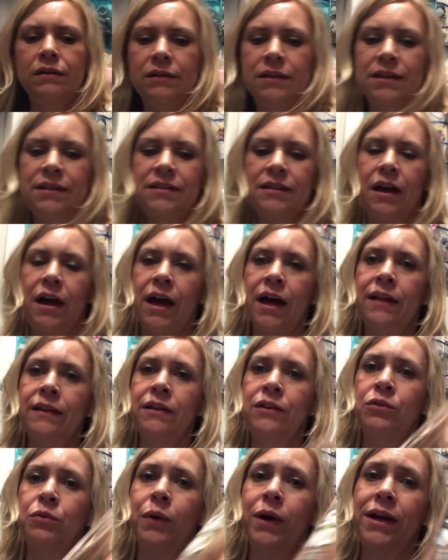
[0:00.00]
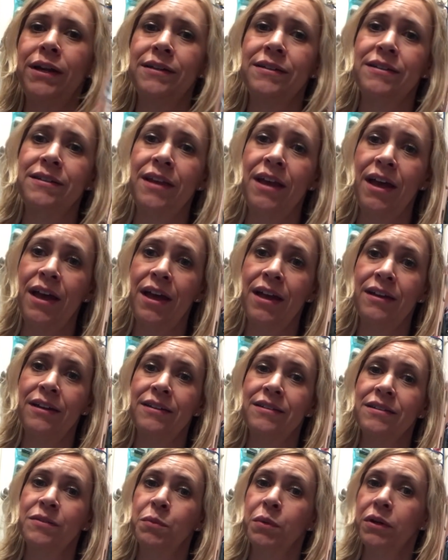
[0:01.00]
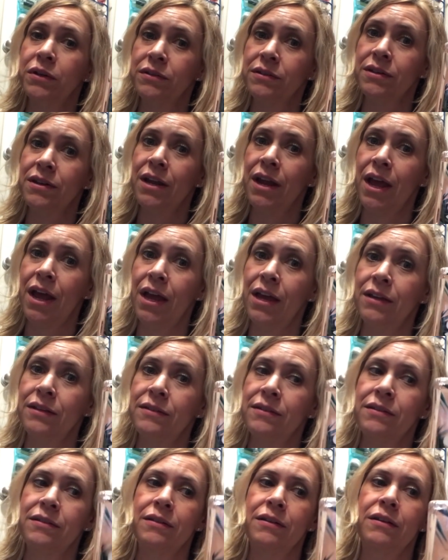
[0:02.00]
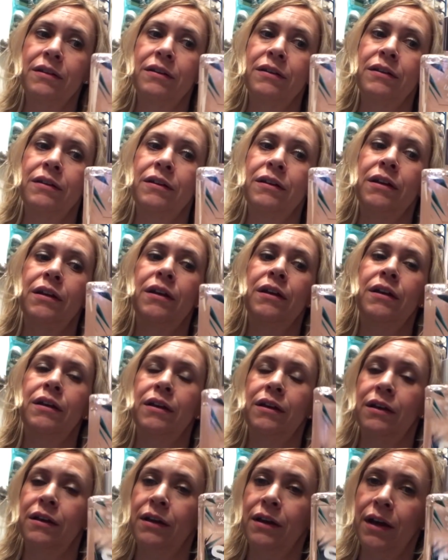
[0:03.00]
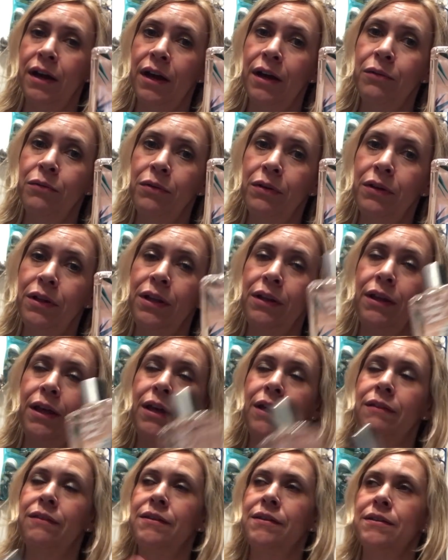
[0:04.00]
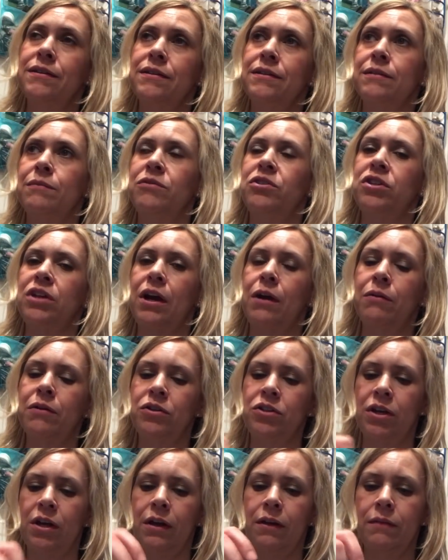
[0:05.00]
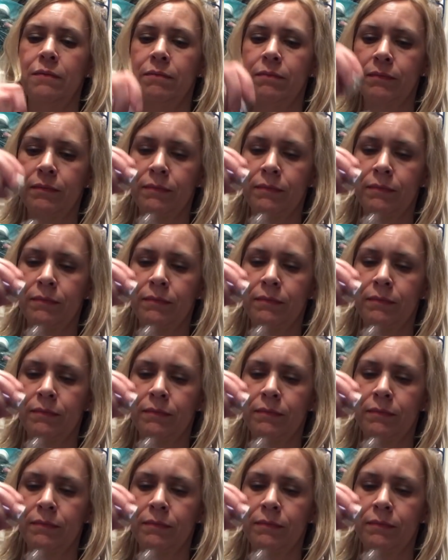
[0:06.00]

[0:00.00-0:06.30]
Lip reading: this island white sand smells nice. I really like this shower gel.